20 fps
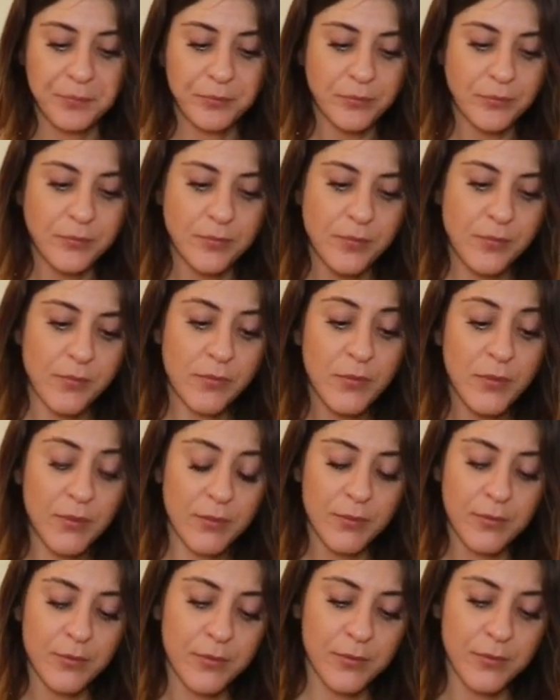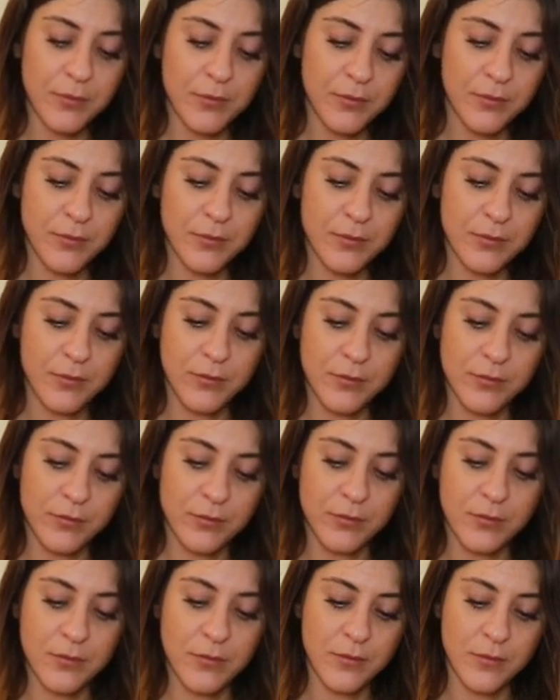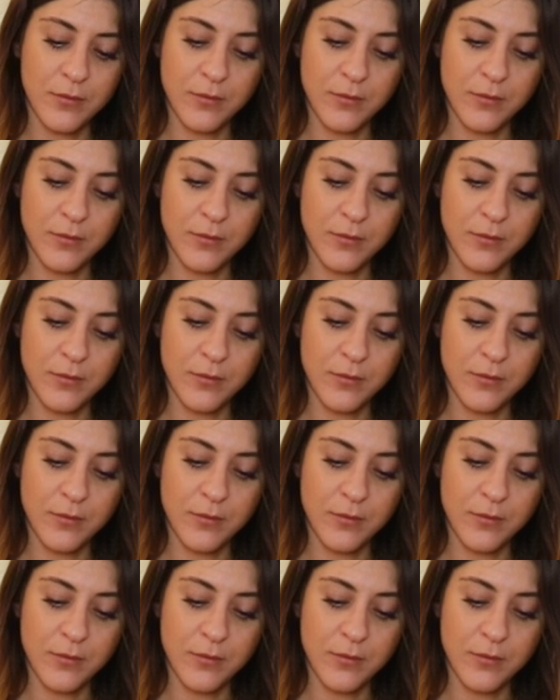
(silence)